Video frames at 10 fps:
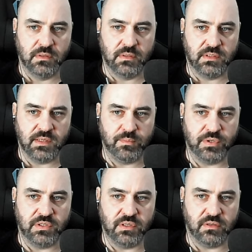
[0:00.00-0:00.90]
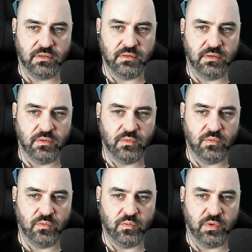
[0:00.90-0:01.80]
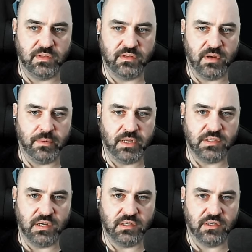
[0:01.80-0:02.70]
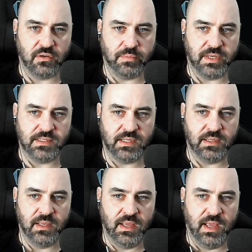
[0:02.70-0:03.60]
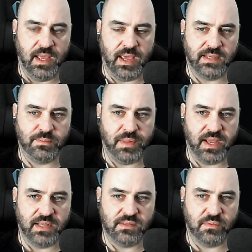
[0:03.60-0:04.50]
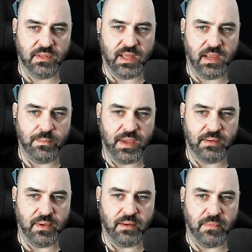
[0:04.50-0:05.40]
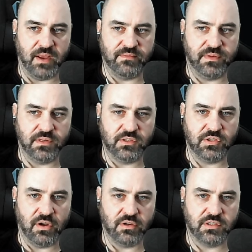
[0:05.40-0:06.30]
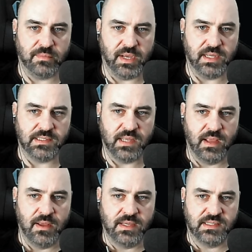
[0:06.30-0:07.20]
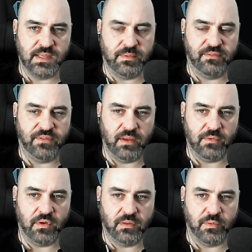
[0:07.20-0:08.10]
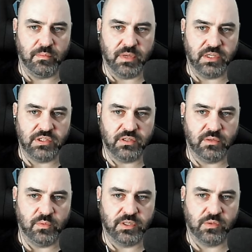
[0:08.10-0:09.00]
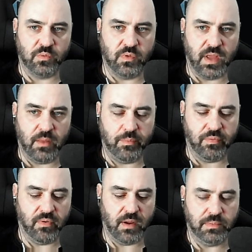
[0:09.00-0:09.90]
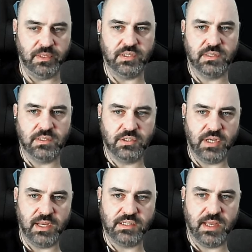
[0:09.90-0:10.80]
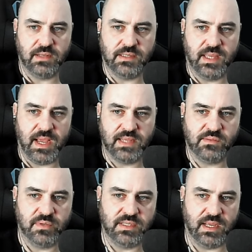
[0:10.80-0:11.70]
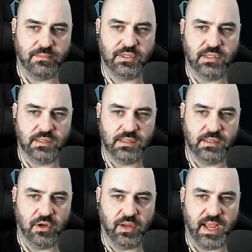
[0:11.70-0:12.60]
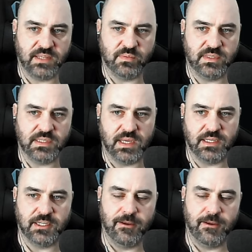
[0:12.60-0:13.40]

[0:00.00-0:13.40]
Tempest Shield with Determination and Eternal Blessing, Hex Blast with High Impact Mine, Minefield, and Charged Mines, Summon Flame Golem with Meat Shield, which I'll probably just change that out to Cast When Damage or Cast When Stunned.